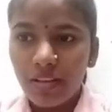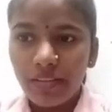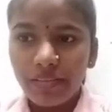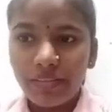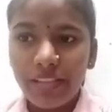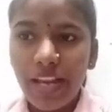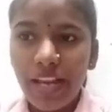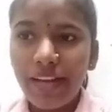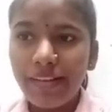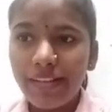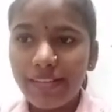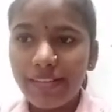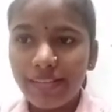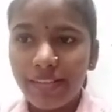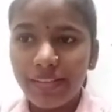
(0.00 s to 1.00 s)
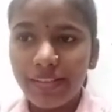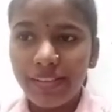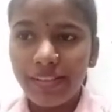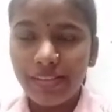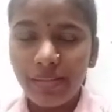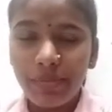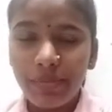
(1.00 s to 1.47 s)
Then is the
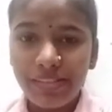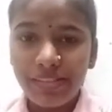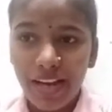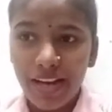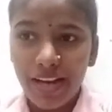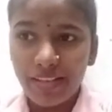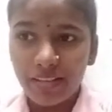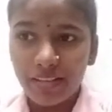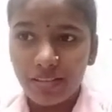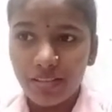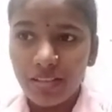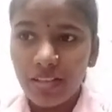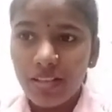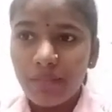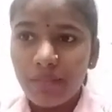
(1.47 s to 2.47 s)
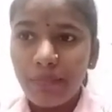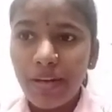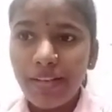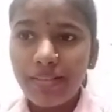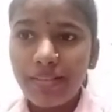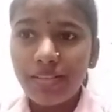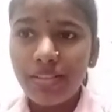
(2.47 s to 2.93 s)
disturbance handler.
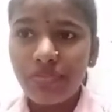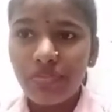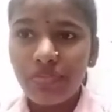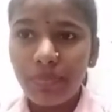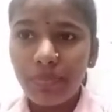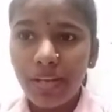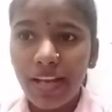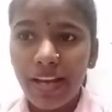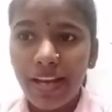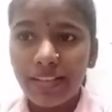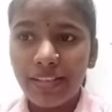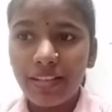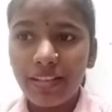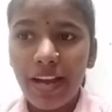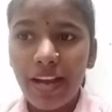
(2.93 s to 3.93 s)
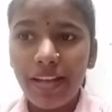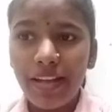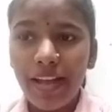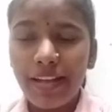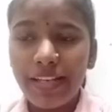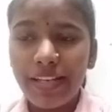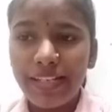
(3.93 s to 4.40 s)
Managers will be handle any
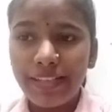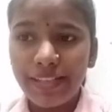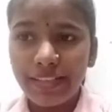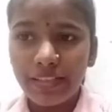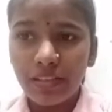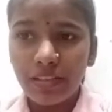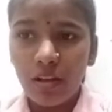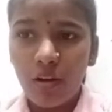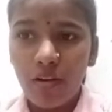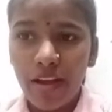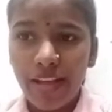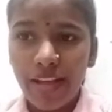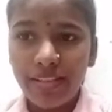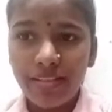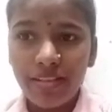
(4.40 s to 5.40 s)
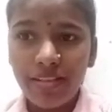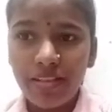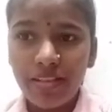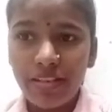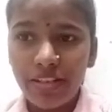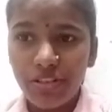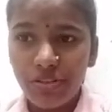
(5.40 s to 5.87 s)
internal or
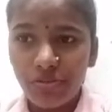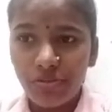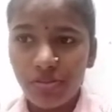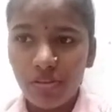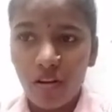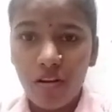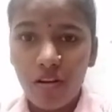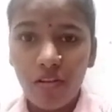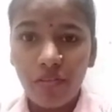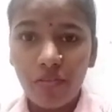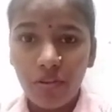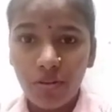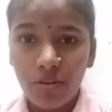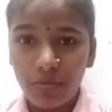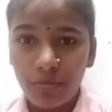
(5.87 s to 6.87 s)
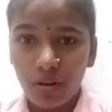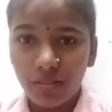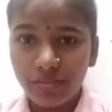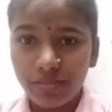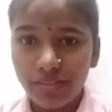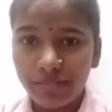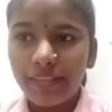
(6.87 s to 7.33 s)
external issues or
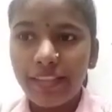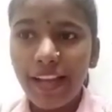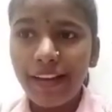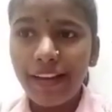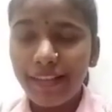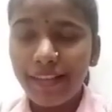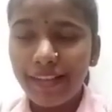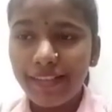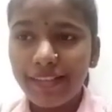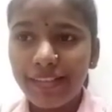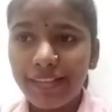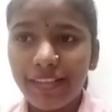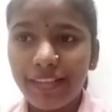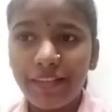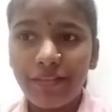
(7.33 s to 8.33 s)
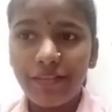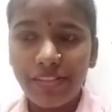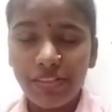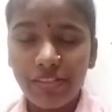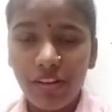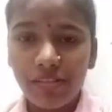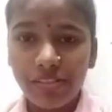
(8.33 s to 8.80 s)
roadblocks. Then is the
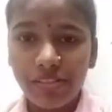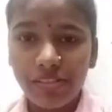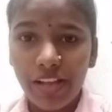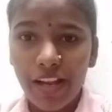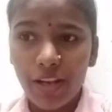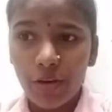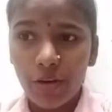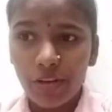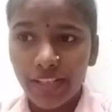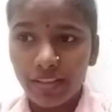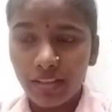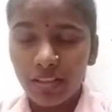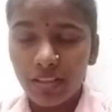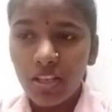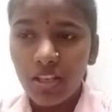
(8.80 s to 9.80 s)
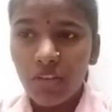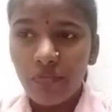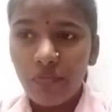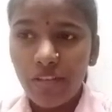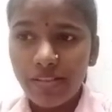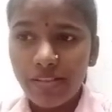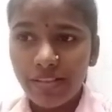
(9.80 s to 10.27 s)
resource allocator,
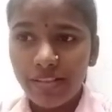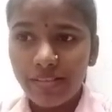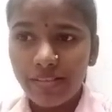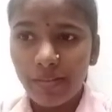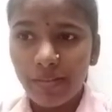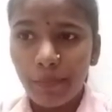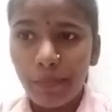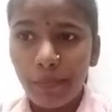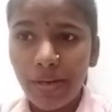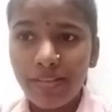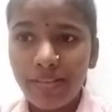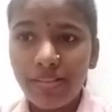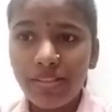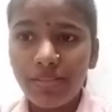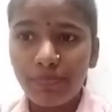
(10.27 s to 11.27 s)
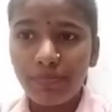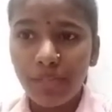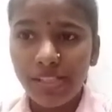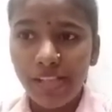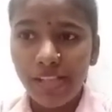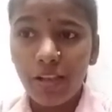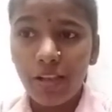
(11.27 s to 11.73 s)
which is the managers
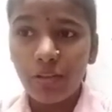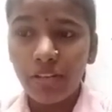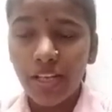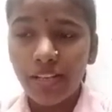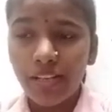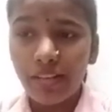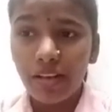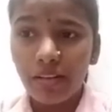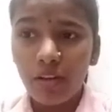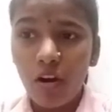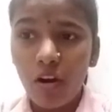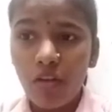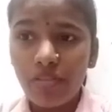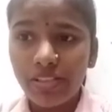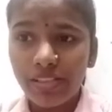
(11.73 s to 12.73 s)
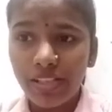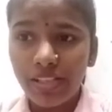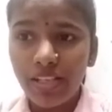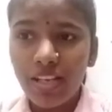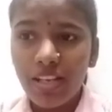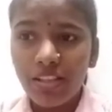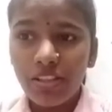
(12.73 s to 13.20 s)
must allocate and
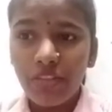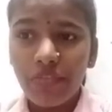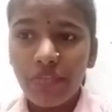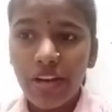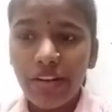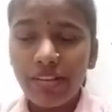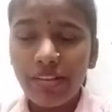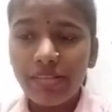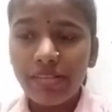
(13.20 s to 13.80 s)
oversee the various